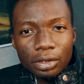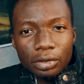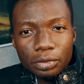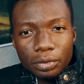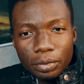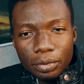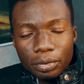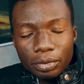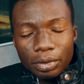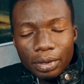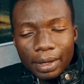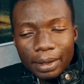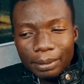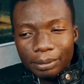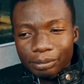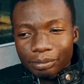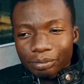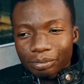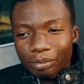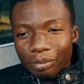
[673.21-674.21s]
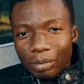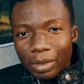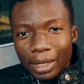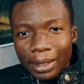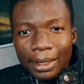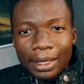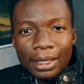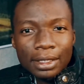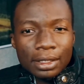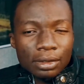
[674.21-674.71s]
So yeah,
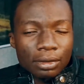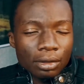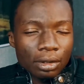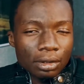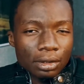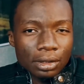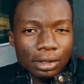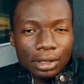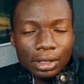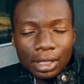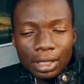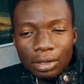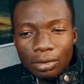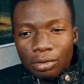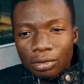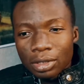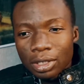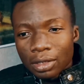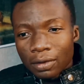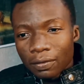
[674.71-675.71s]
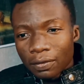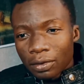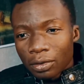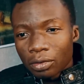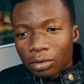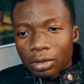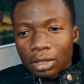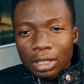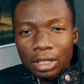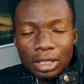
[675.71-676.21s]
yes, you could say, you know, Nick
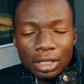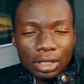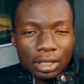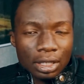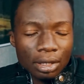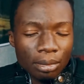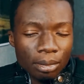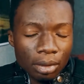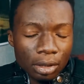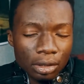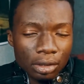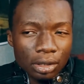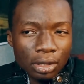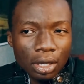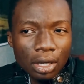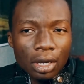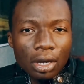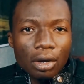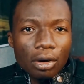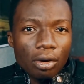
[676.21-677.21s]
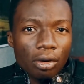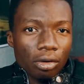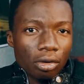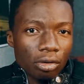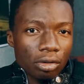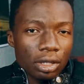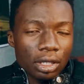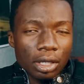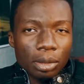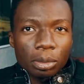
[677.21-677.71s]
Fury killing somebody
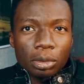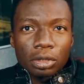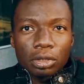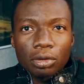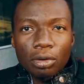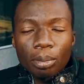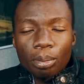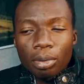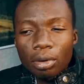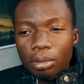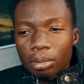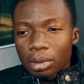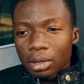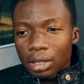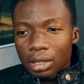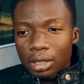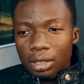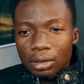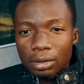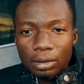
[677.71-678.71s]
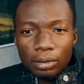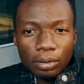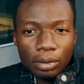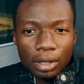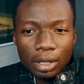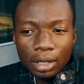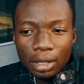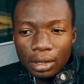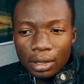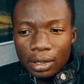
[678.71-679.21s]
or them, you know, bombing the
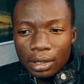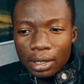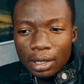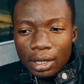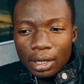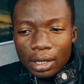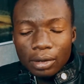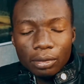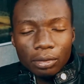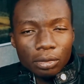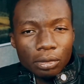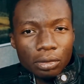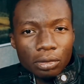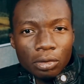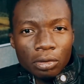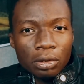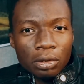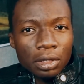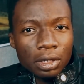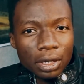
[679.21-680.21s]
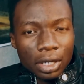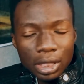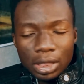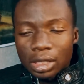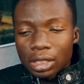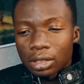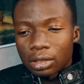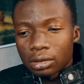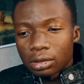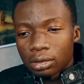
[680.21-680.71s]
way the when the
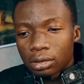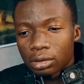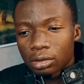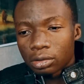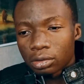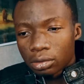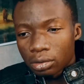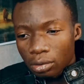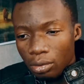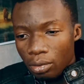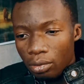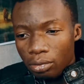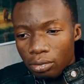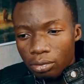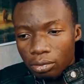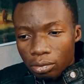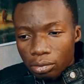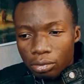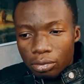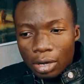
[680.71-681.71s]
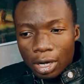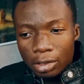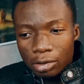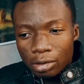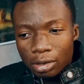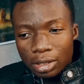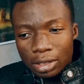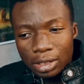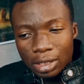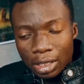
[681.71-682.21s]
Russian so could
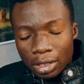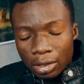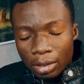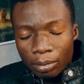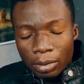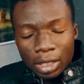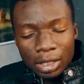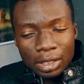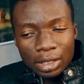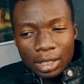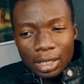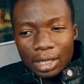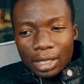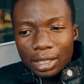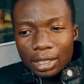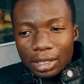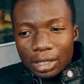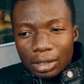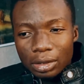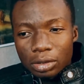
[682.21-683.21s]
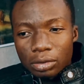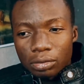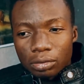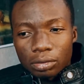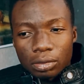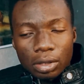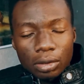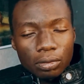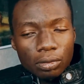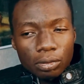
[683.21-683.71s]
actually start the but.
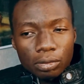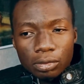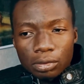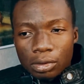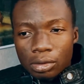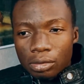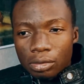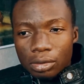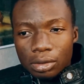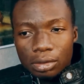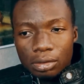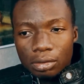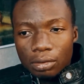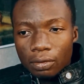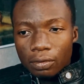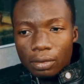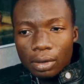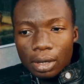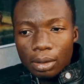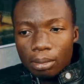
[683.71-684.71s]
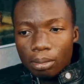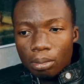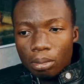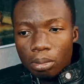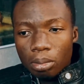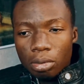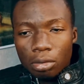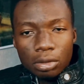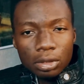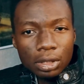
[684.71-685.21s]
There was no sort of like
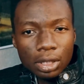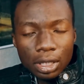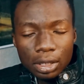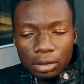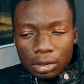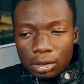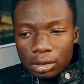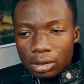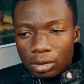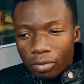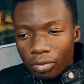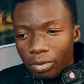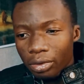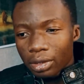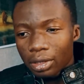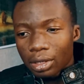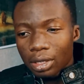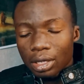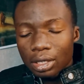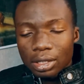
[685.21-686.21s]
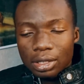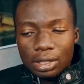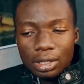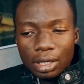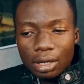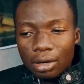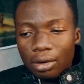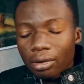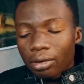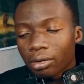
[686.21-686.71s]
broadcast or something and
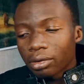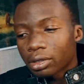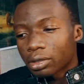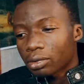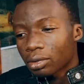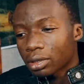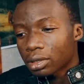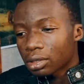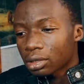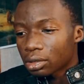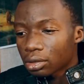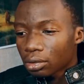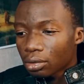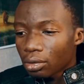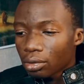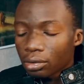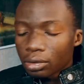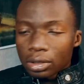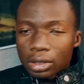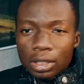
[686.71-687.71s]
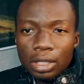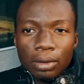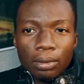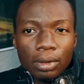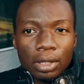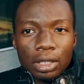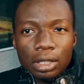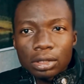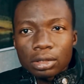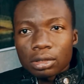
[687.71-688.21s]
say, you know, it was the scrolls. They
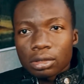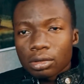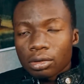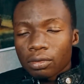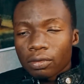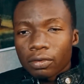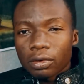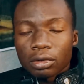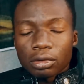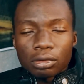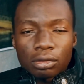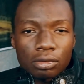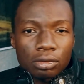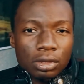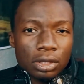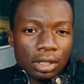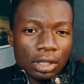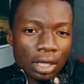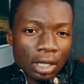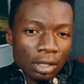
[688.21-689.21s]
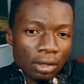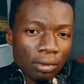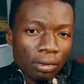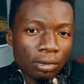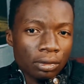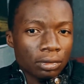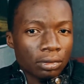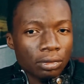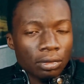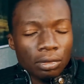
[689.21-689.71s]
wanted, you know, for you to start a
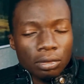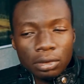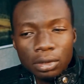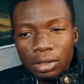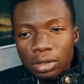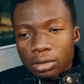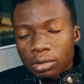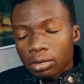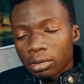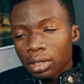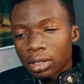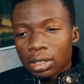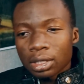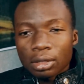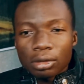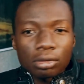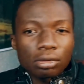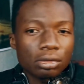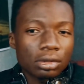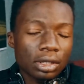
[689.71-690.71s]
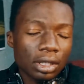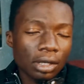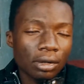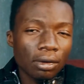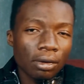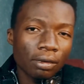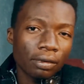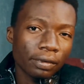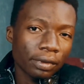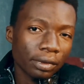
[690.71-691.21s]
World War 3 so that they could take
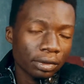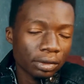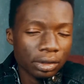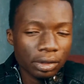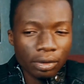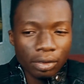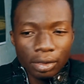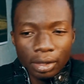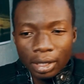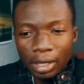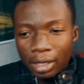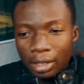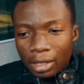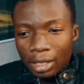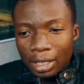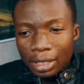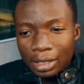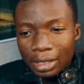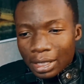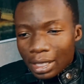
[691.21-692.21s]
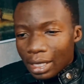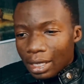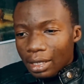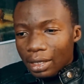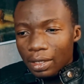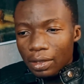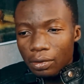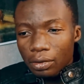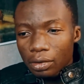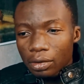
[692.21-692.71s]
over or something like that.
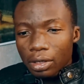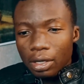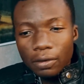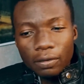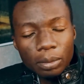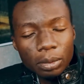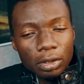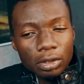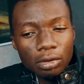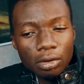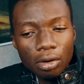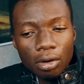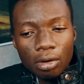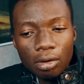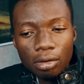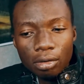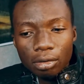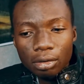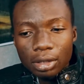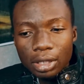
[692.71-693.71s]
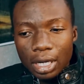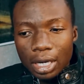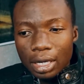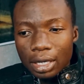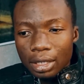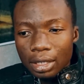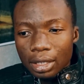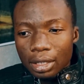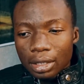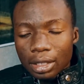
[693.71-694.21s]
Then everybody, oh, yeah,
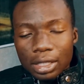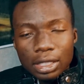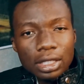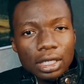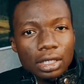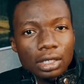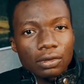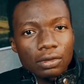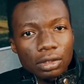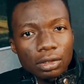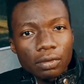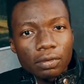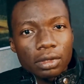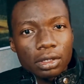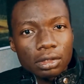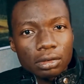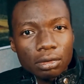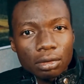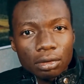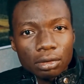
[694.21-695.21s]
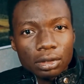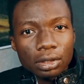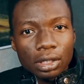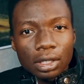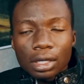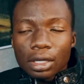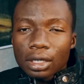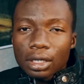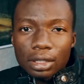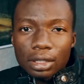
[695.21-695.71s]
let's get rid of the scrolls.
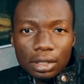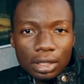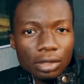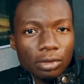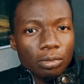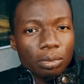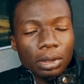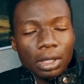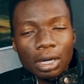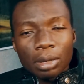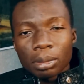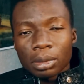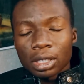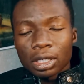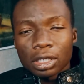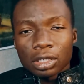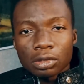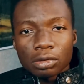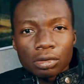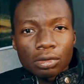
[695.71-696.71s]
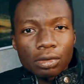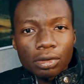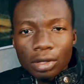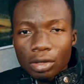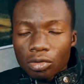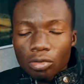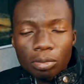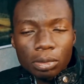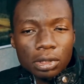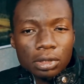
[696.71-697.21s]
That will become an issue
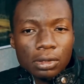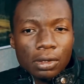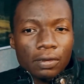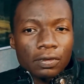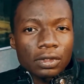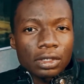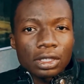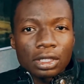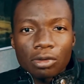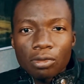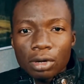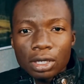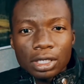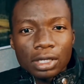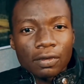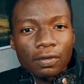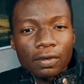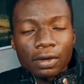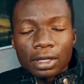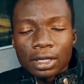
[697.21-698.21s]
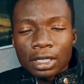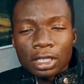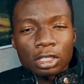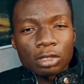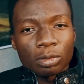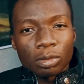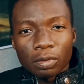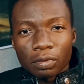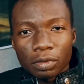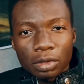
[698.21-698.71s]
that will be solved in whatever next
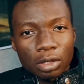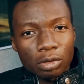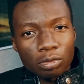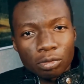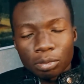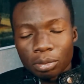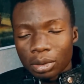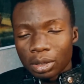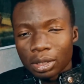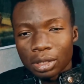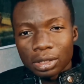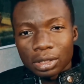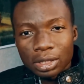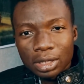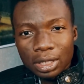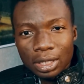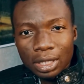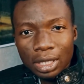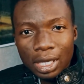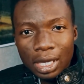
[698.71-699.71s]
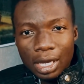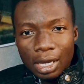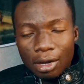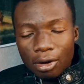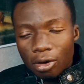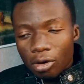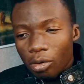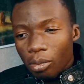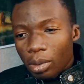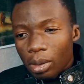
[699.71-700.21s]
movie that will be seen.
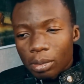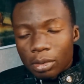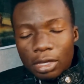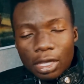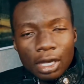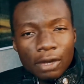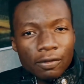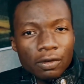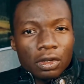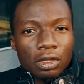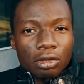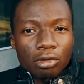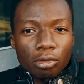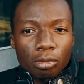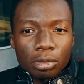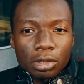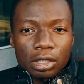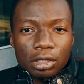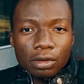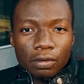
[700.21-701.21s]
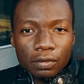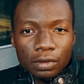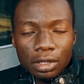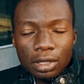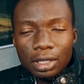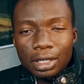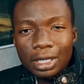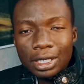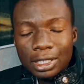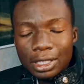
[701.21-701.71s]
Or maybe everything will be solved
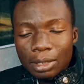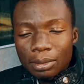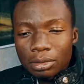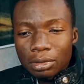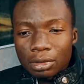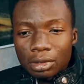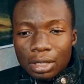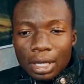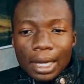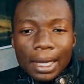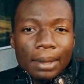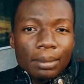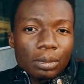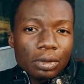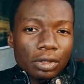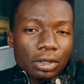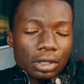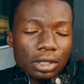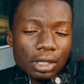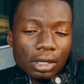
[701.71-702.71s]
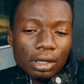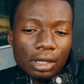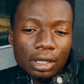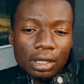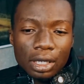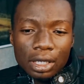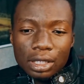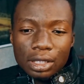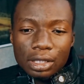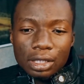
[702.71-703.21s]
in the next episode. Because
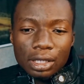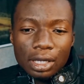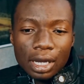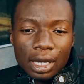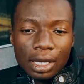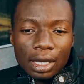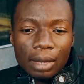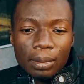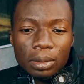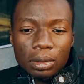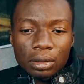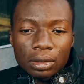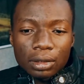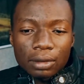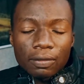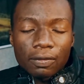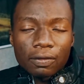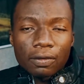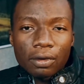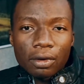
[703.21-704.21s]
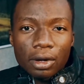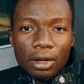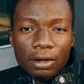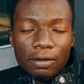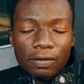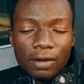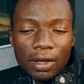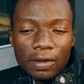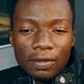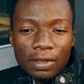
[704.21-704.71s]
lately, like episode 4
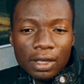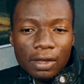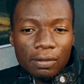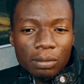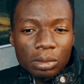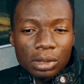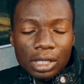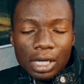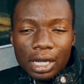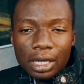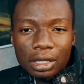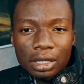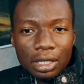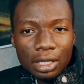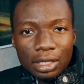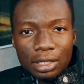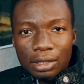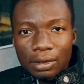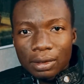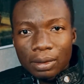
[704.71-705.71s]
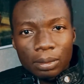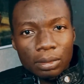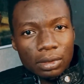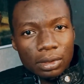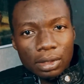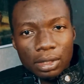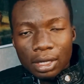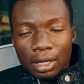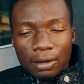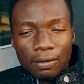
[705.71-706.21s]
and 5, they've been like 30,
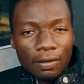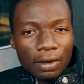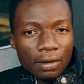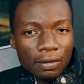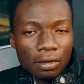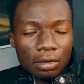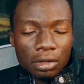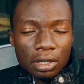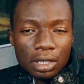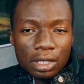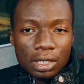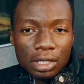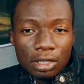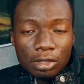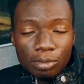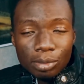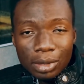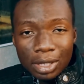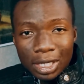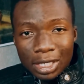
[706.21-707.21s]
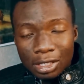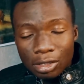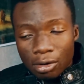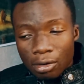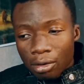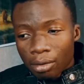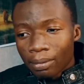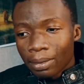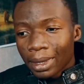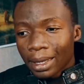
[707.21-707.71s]
35 or 36 minutes
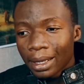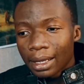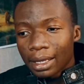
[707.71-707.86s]
long.